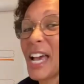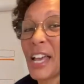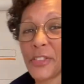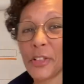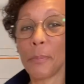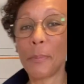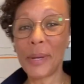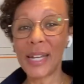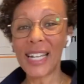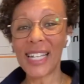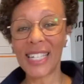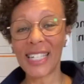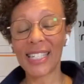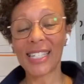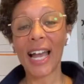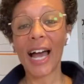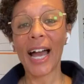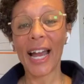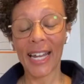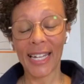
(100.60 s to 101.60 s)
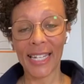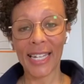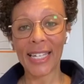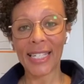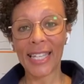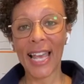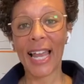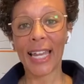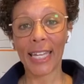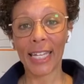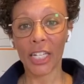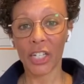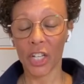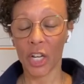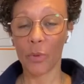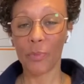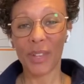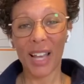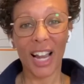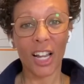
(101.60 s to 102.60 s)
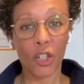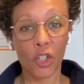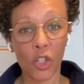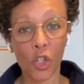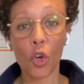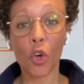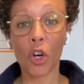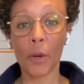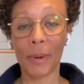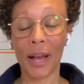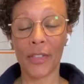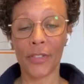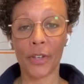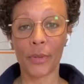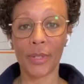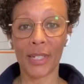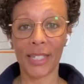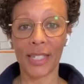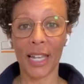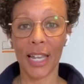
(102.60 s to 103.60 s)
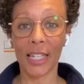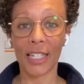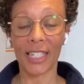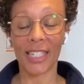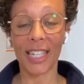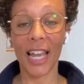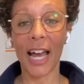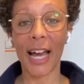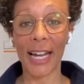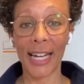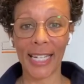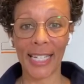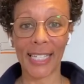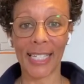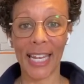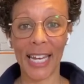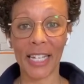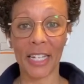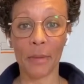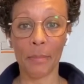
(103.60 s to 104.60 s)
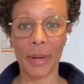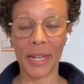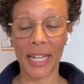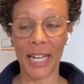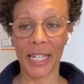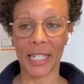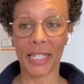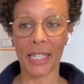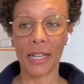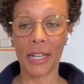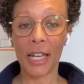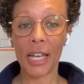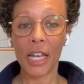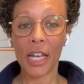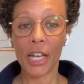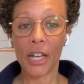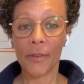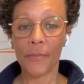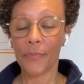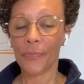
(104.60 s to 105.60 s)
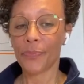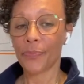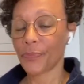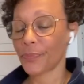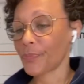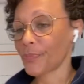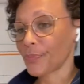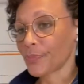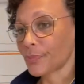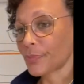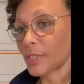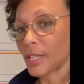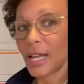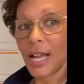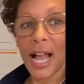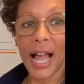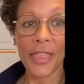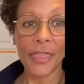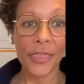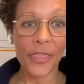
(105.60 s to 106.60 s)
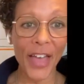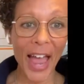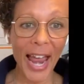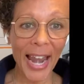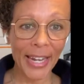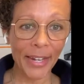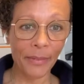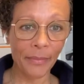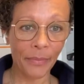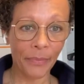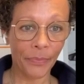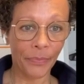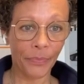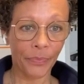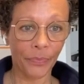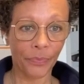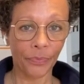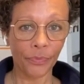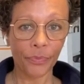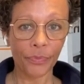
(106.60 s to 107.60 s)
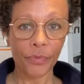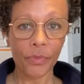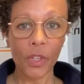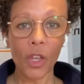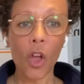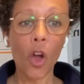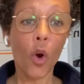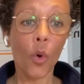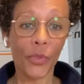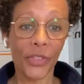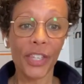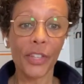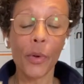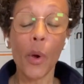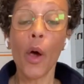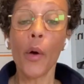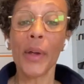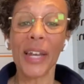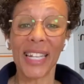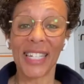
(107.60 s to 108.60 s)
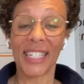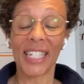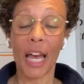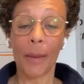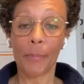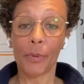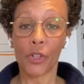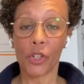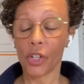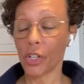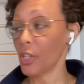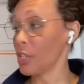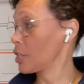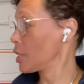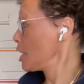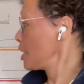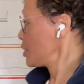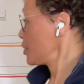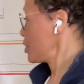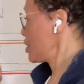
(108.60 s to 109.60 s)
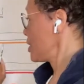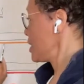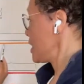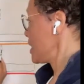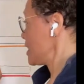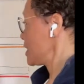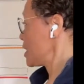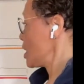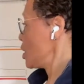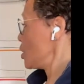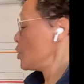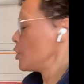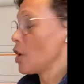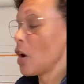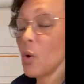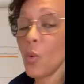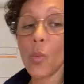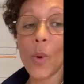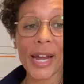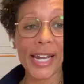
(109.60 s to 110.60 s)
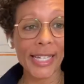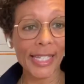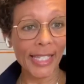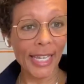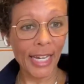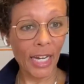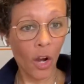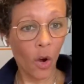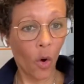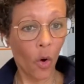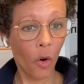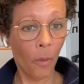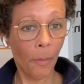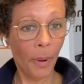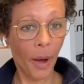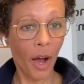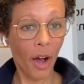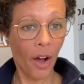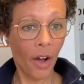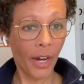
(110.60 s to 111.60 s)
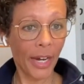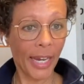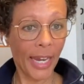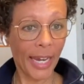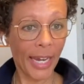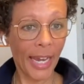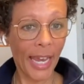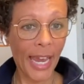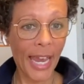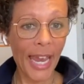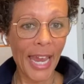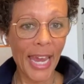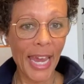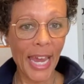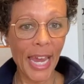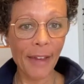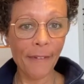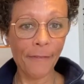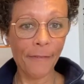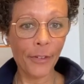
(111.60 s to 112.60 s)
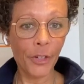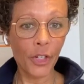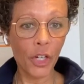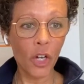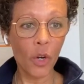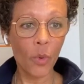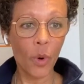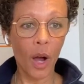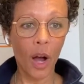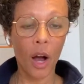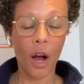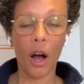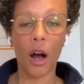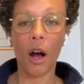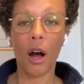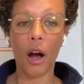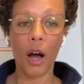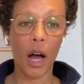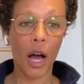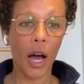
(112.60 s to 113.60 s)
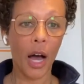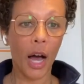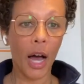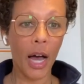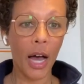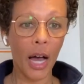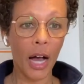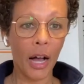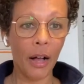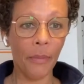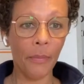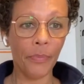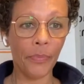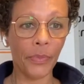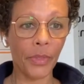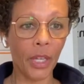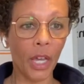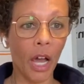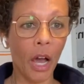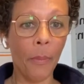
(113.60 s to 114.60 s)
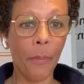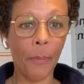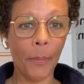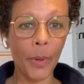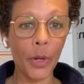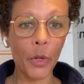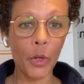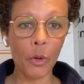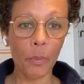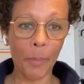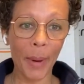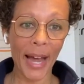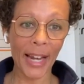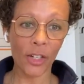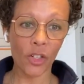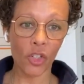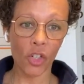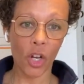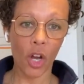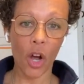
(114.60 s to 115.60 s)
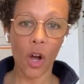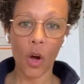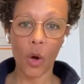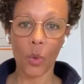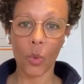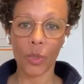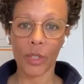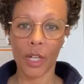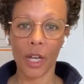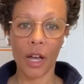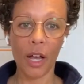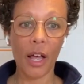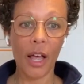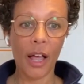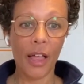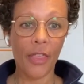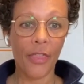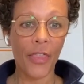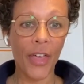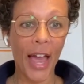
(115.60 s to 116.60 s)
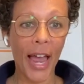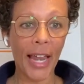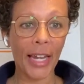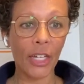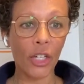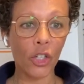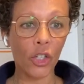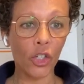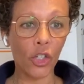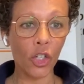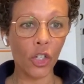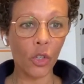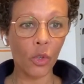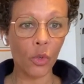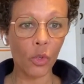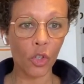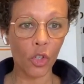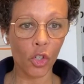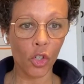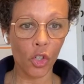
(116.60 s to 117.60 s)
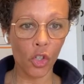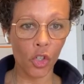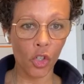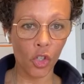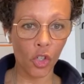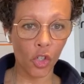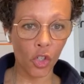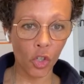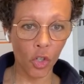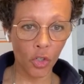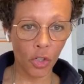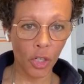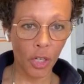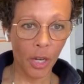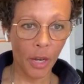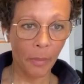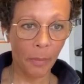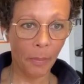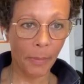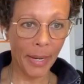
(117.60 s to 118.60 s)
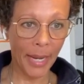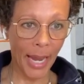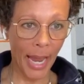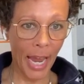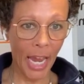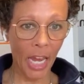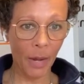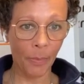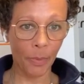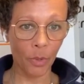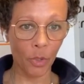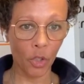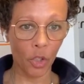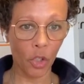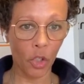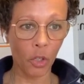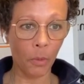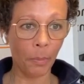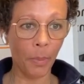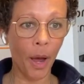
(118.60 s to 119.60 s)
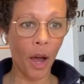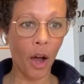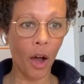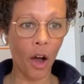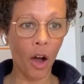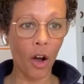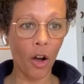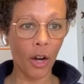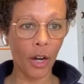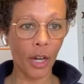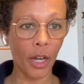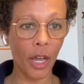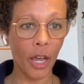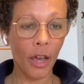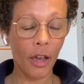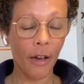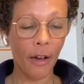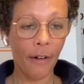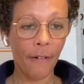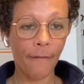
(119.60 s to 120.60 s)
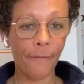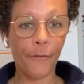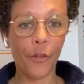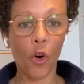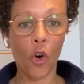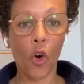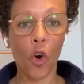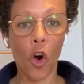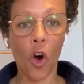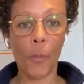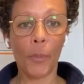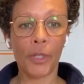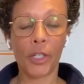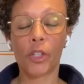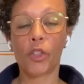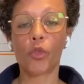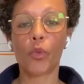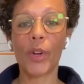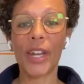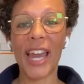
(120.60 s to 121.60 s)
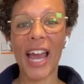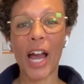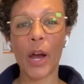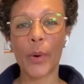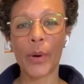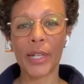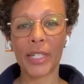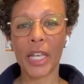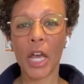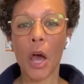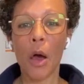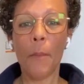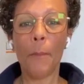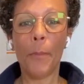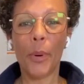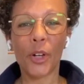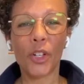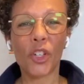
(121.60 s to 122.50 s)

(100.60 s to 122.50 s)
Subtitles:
there'll be a sign telling you, I'll talk about those signs in a minute. And then, there are exceptions to these no waiting or parking. If you are a blue badge holder, then you should be able to park for up to 3 hours, but